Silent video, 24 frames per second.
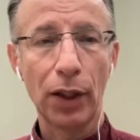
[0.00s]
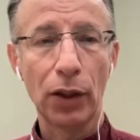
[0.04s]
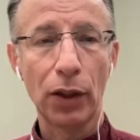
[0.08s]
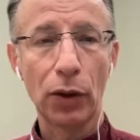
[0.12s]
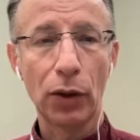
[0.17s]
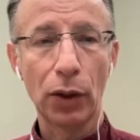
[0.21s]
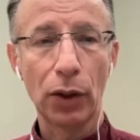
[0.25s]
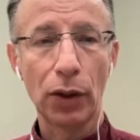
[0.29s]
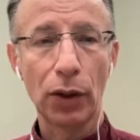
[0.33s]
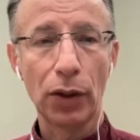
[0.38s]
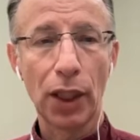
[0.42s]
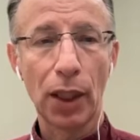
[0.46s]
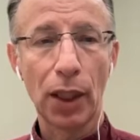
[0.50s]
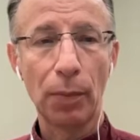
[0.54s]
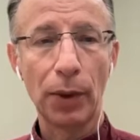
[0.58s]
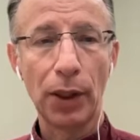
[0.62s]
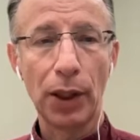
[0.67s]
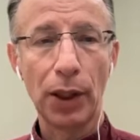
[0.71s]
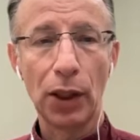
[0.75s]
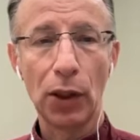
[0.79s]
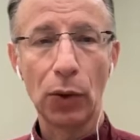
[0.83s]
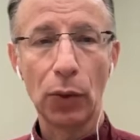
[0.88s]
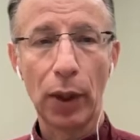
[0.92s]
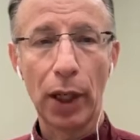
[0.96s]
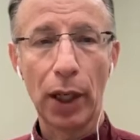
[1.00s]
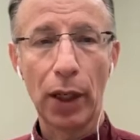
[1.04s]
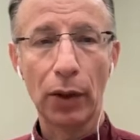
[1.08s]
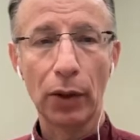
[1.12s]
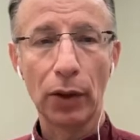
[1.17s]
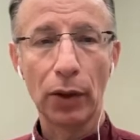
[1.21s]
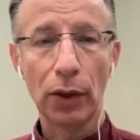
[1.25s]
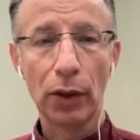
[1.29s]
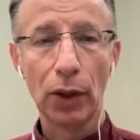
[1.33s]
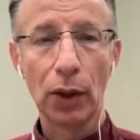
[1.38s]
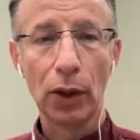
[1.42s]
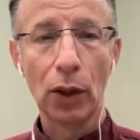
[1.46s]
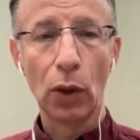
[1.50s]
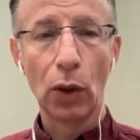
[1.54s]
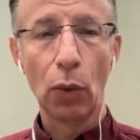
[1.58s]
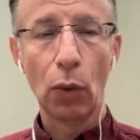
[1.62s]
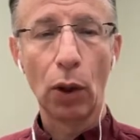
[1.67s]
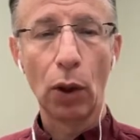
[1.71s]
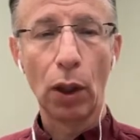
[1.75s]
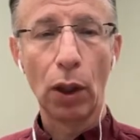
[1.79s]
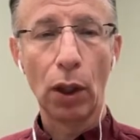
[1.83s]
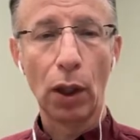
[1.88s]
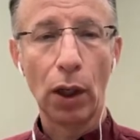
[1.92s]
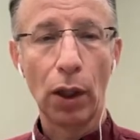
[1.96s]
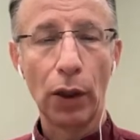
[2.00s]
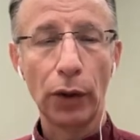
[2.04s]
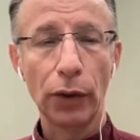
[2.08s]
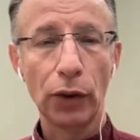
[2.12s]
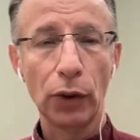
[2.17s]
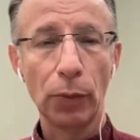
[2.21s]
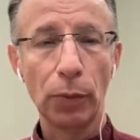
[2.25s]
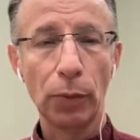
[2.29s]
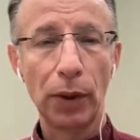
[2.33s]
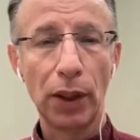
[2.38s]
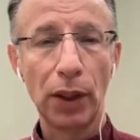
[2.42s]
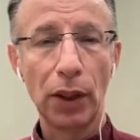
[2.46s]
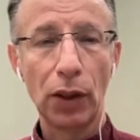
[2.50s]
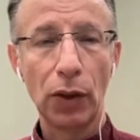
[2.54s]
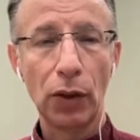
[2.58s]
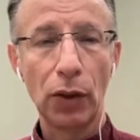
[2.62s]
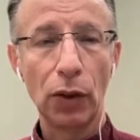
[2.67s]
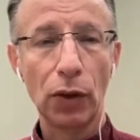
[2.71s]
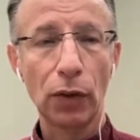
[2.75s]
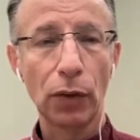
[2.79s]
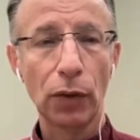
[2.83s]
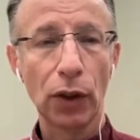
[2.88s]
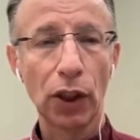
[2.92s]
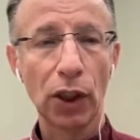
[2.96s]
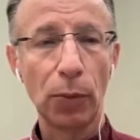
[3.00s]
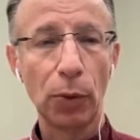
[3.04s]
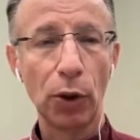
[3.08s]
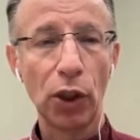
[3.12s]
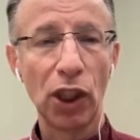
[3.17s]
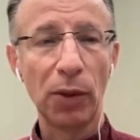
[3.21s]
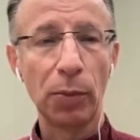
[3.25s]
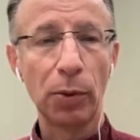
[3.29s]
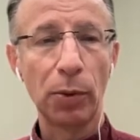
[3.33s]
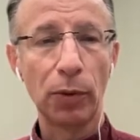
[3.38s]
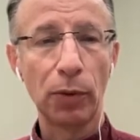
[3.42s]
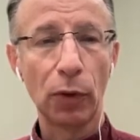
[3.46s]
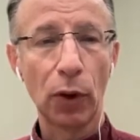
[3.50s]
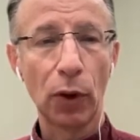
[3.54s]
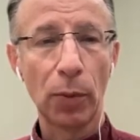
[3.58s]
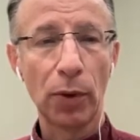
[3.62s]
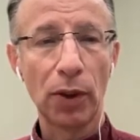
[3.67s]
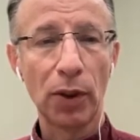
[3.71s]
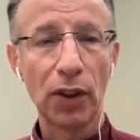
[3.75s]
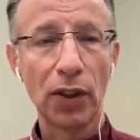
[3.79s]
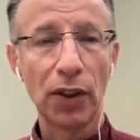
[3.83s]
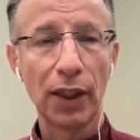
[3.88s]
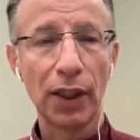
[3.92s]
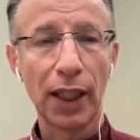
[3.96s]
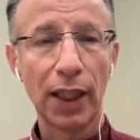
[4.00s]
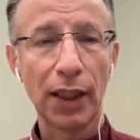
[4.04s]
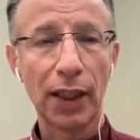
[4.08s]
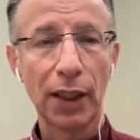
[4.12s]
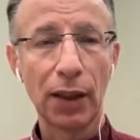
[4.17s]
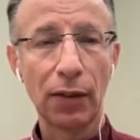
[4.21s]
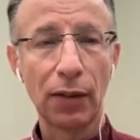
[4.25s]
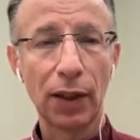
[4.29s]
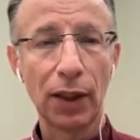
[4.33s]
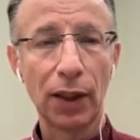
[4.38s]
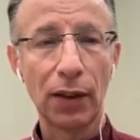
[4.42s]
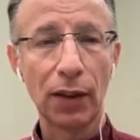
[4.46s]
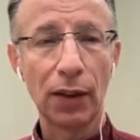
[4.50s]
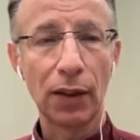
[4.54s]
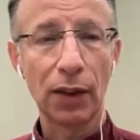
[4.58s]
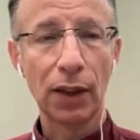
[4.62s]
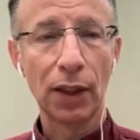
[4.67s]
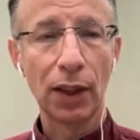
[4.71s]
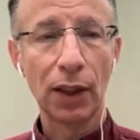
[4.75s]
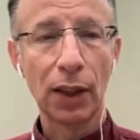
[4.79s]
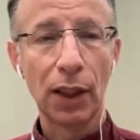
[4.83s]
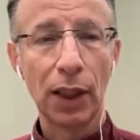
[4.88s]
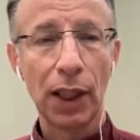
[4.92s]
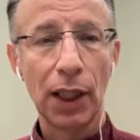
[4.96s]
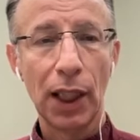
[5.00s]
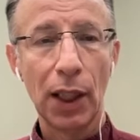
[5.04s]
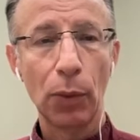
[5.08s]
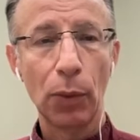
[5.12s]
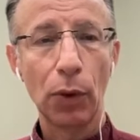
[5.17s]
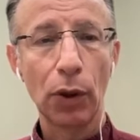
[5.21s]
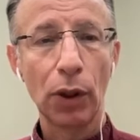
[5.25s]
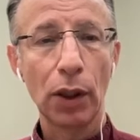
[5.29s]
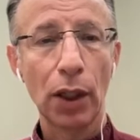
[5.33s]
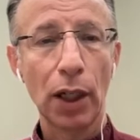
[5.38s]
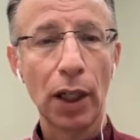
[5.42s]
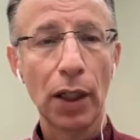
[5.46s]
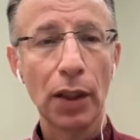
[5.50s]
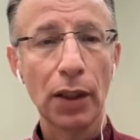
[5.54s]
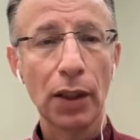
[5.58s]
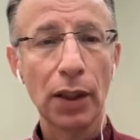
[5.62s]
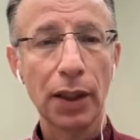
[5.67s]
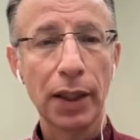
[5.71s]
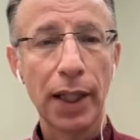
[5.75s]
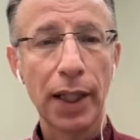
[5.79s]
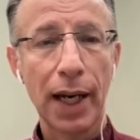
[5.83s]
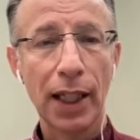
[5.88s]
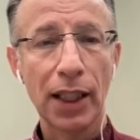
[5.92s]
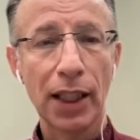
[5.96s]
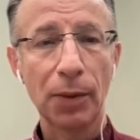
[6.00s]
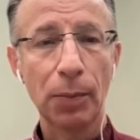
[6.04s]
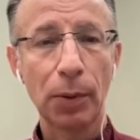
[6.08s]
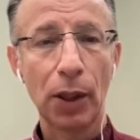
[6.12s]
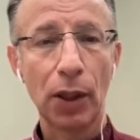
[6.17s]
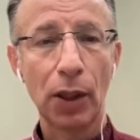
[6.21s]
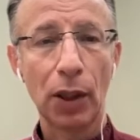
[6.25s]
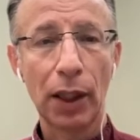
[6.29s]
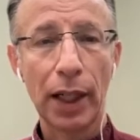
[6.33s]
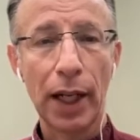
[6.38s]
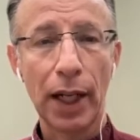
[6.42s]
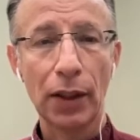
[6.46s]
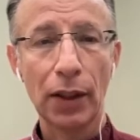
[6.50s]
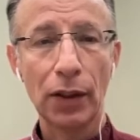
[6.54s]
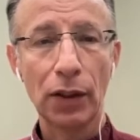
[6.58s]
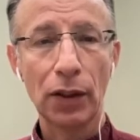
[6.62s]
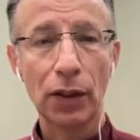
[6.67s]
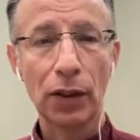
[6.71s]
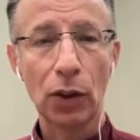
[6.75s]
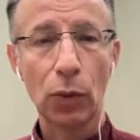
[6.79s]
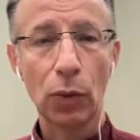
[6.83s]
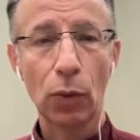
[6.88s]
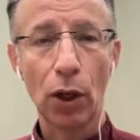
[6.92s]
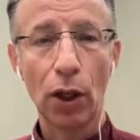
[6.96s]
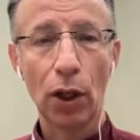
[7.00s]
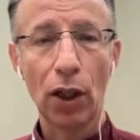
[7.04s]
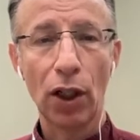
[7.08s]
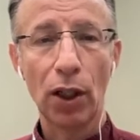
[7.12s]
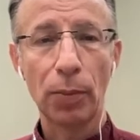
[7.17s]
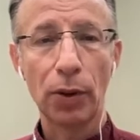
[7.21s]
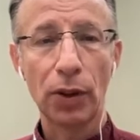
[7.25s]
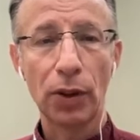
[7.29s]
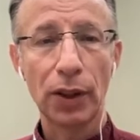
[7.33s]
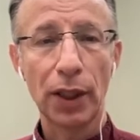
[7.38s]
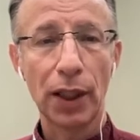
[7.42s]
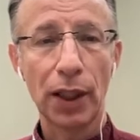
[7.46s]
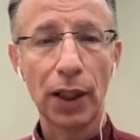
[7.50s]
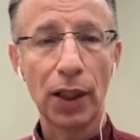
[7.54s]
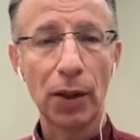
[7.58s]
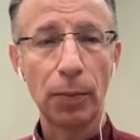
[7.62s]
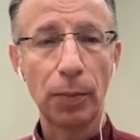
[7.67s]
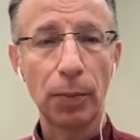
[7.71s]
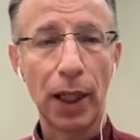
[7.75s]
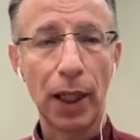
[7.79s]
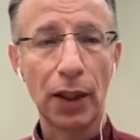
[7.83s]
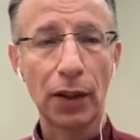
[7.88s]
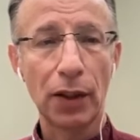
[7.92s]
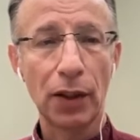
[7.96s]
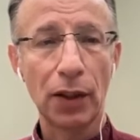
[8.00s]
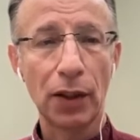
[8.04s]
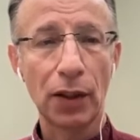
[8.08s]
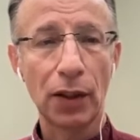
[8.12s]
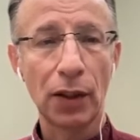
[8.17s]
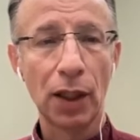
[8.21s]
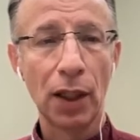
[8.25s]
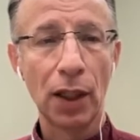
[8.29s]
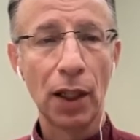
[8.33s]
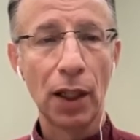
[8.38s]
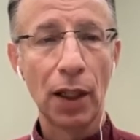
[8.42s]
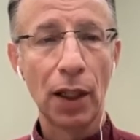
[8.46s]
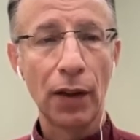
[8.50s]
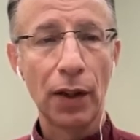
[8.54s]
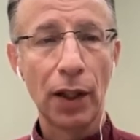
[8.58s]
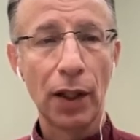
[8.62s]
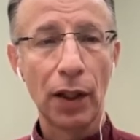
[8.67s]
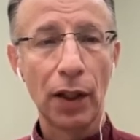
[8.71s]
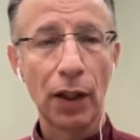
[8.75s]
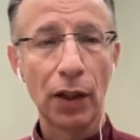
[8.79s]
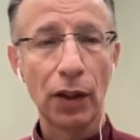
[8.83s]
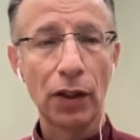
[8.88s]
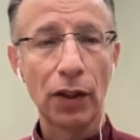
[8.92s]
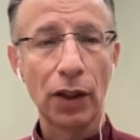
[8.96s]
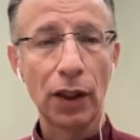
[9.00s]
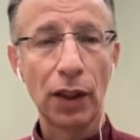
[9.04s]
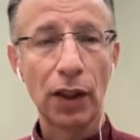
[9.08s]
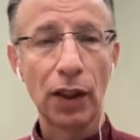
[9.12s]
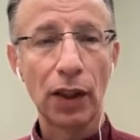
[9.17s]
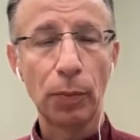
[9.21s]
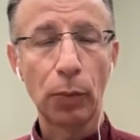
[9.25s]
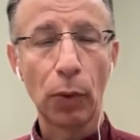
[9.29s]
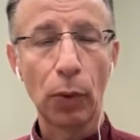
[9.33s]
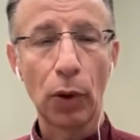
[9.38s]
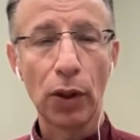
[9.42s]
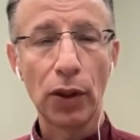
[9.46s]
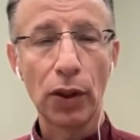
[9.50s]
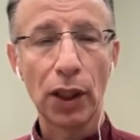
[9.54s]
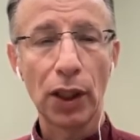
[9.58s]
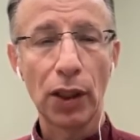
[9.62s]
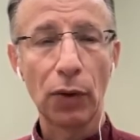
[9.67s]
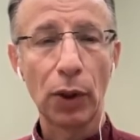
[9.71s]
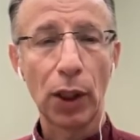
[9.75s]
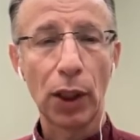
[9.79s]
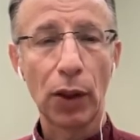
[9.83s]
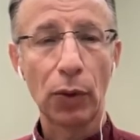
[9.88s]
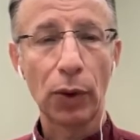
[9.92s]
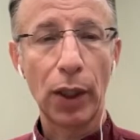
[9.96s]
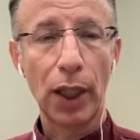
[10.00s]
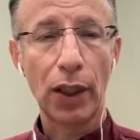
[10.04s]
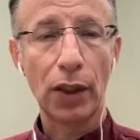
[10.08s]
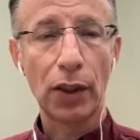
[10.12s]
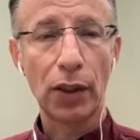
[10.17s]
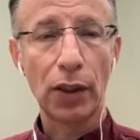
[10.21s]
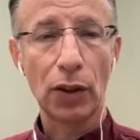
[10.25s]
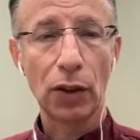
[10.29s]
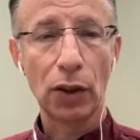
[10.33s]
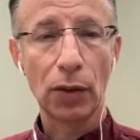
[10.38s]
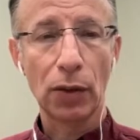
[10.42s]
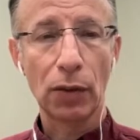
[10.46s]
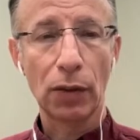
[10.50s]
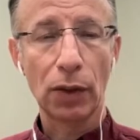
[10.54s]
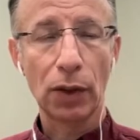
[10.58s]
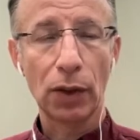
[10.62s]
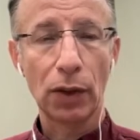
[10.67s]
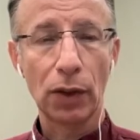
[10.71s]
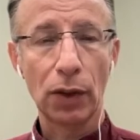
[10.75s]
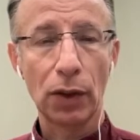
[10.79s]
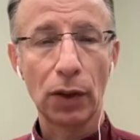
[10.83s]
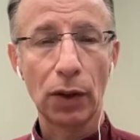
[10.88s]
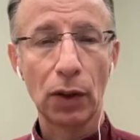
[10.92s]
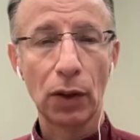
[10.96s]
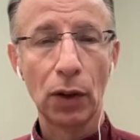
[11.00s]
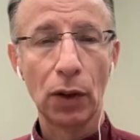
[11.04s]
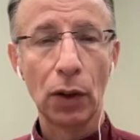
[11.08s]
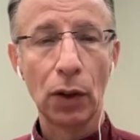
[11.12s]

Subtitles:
our doorstep year-round, while also being used for community performances and activities. It will cost the taxpayer less to run on a percentage basis than our city's sports and recreation services.